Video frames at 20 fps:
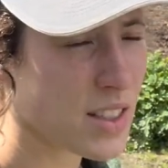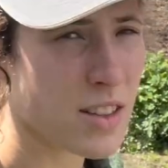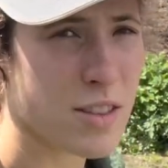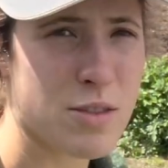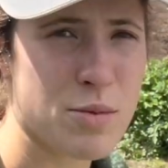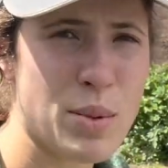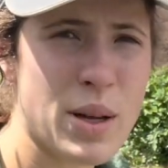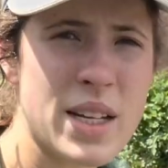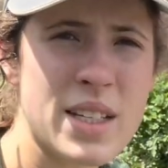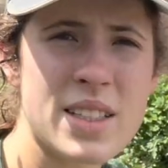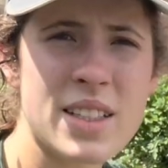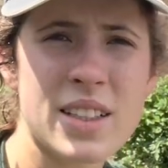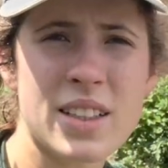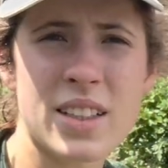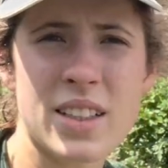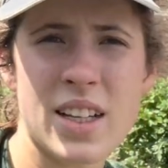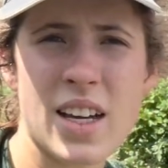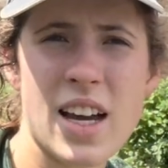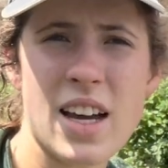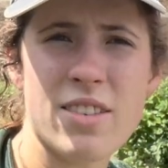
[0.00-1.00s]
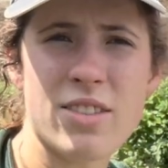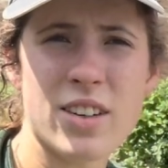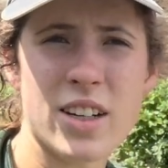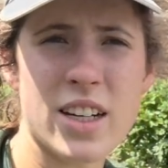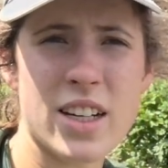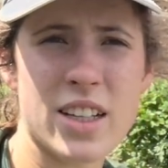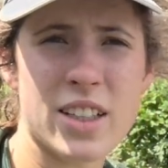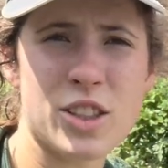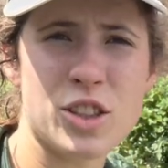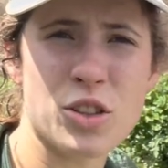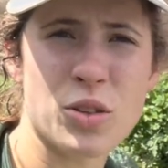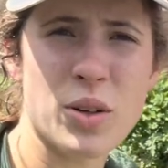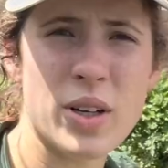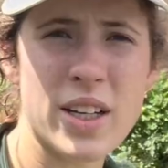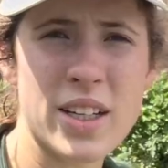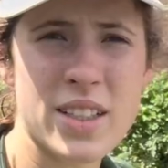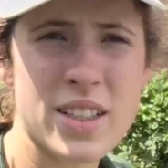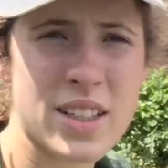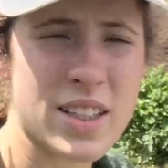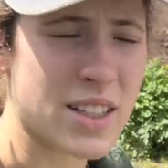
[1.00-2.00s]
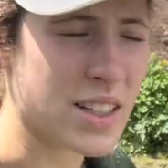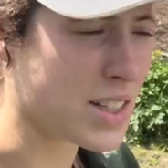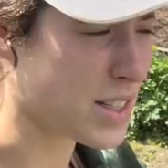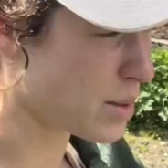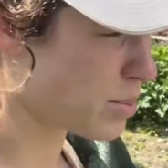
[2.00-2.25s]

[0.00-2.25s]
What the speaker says: of basically every joint in his